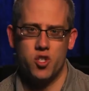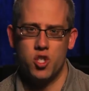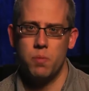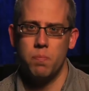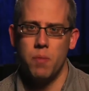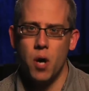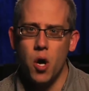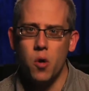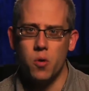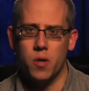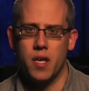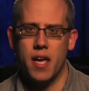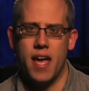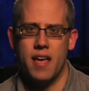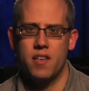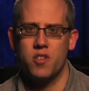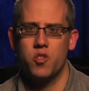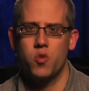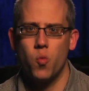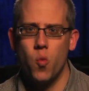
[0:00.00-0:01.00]
spoke
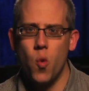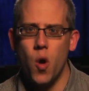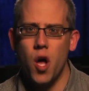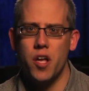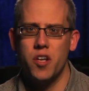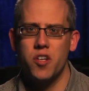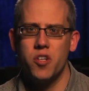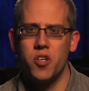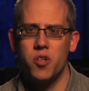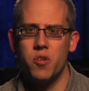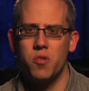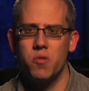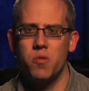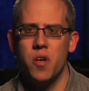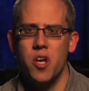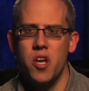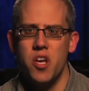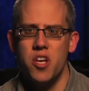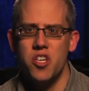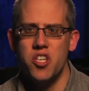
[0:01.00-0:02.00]
as one who
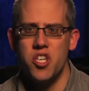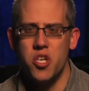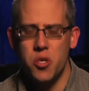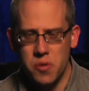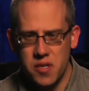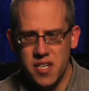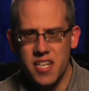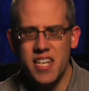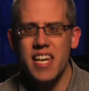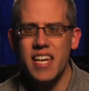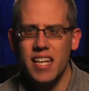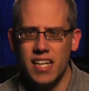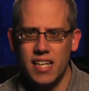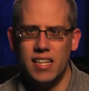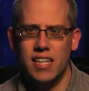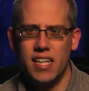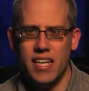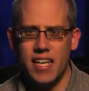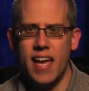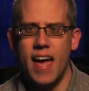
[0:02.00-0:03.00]

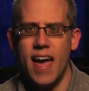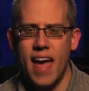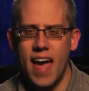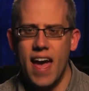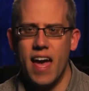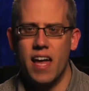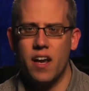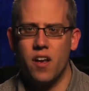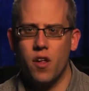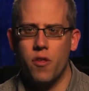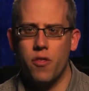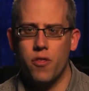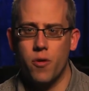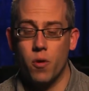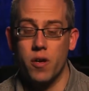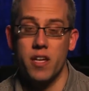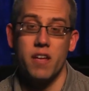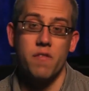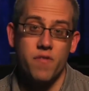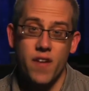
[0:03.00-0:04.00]
uniquely had
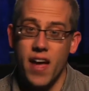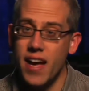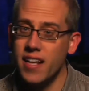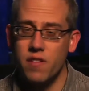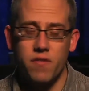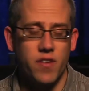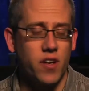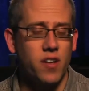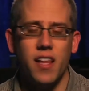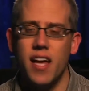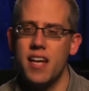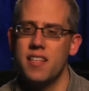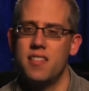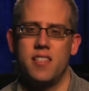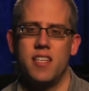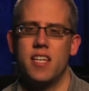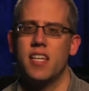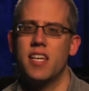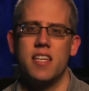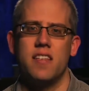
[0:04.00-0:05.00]
authority. In fact, the very
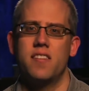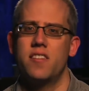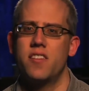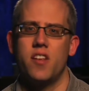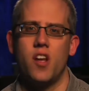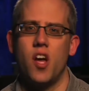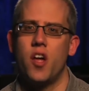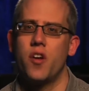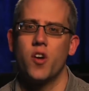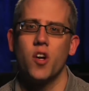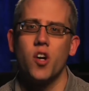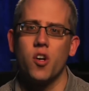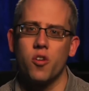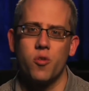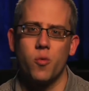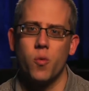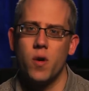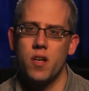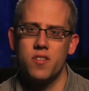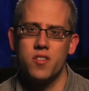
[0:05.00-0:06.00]
last thing he said on
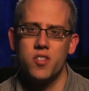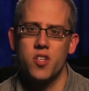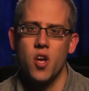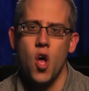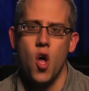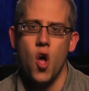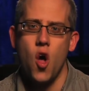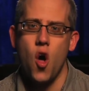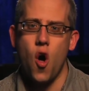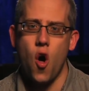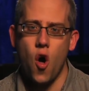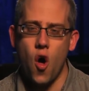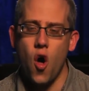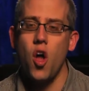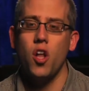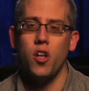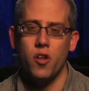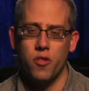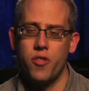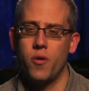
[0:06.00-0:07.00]
earth was,
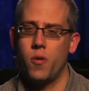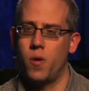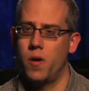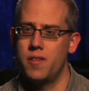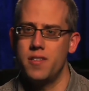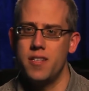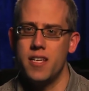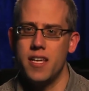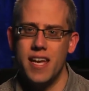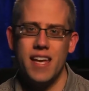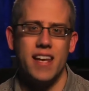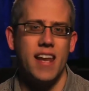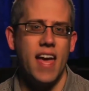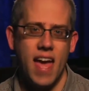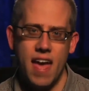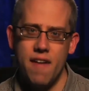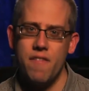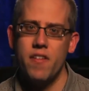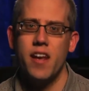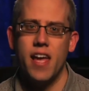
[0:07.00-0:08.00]
"All authority in
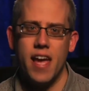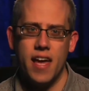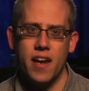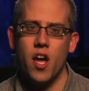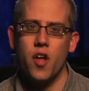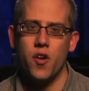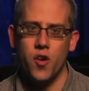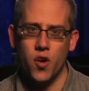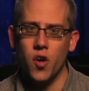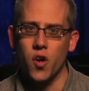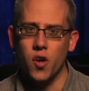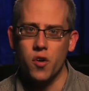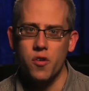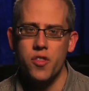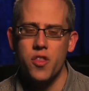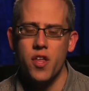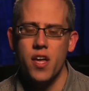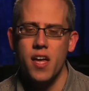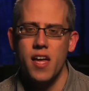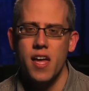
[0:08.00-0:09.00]
heaven and on
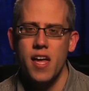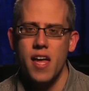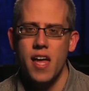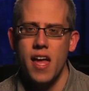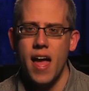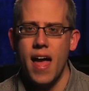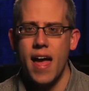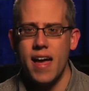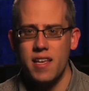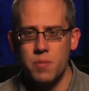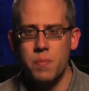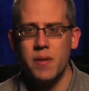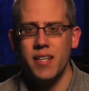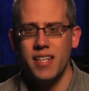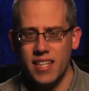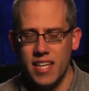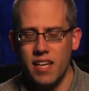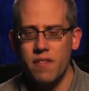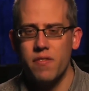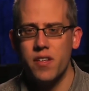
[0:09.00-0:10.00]
earth has
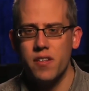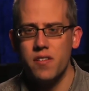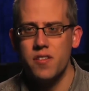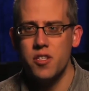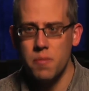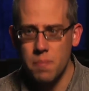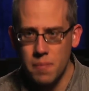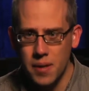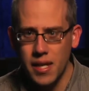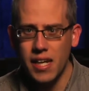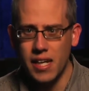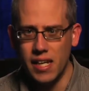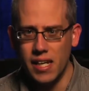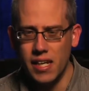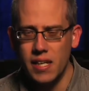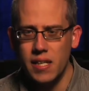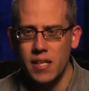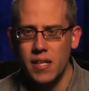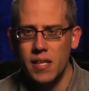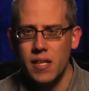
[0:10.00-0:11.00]
been given to me."